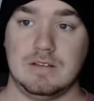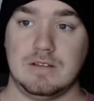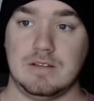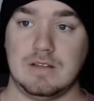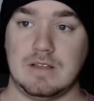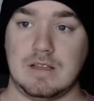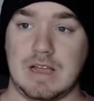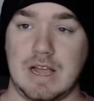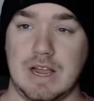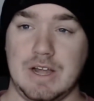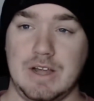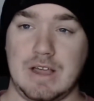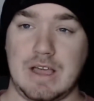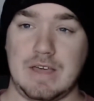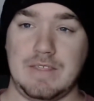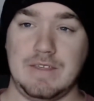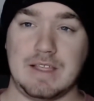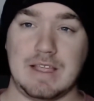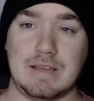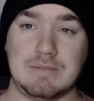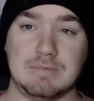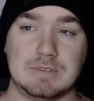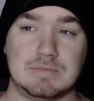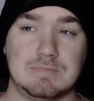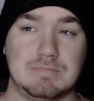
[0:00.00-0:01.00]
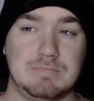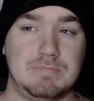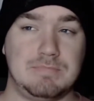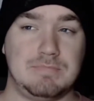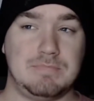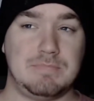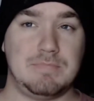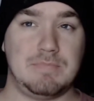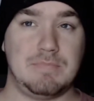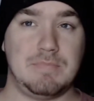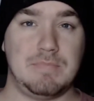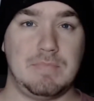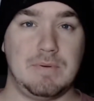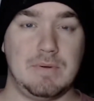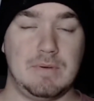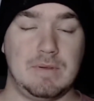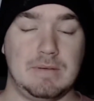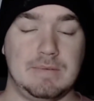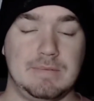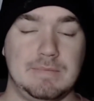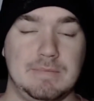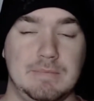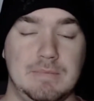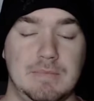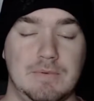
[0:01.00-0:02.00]
I think I was,
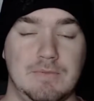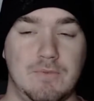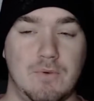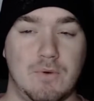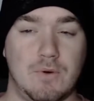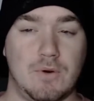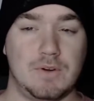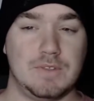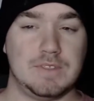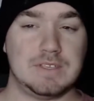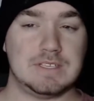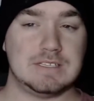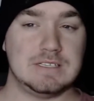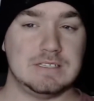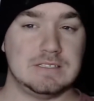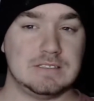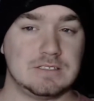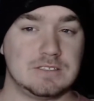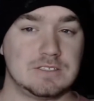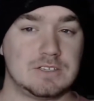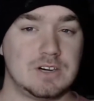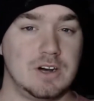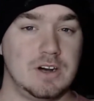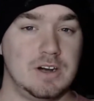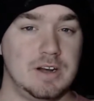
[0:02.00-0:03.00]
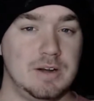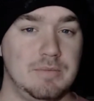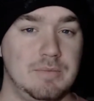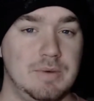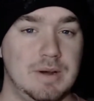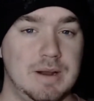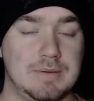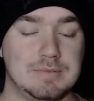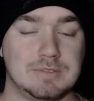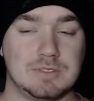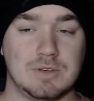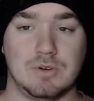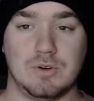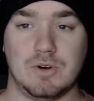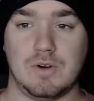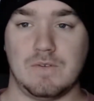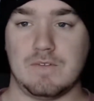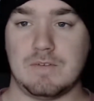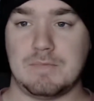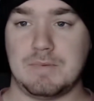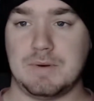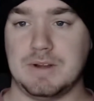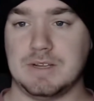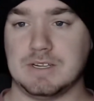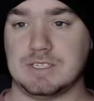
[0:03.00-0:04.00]
before the season started, when I was going
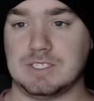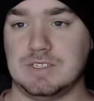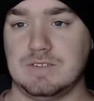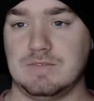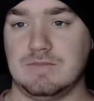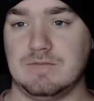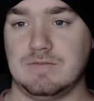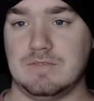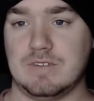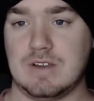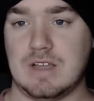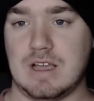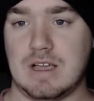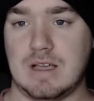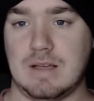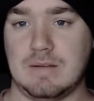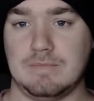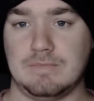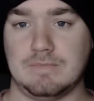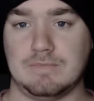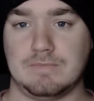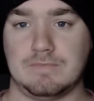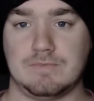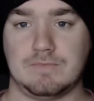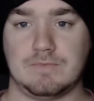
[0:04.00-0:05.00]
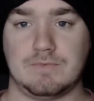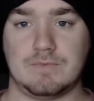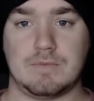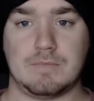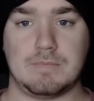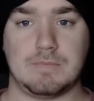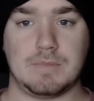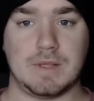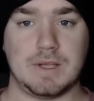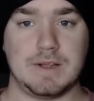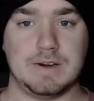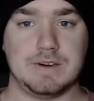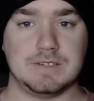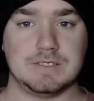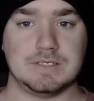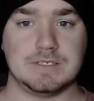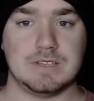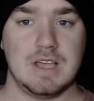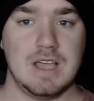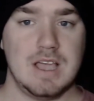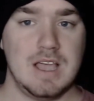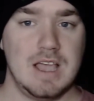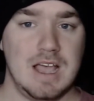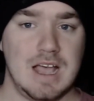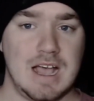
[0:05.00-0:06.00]
over prediction for players,
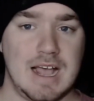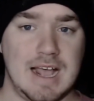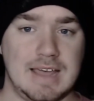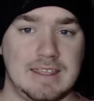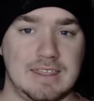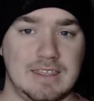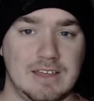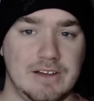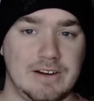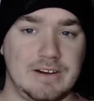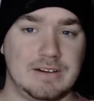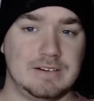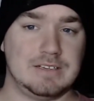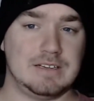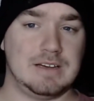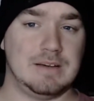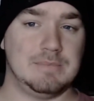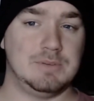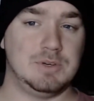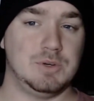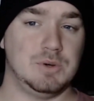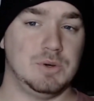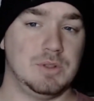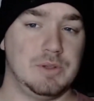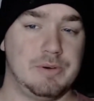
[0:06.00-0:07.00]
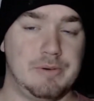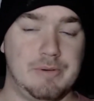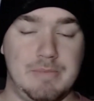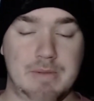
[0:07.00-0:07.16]
I thought Abdullah would be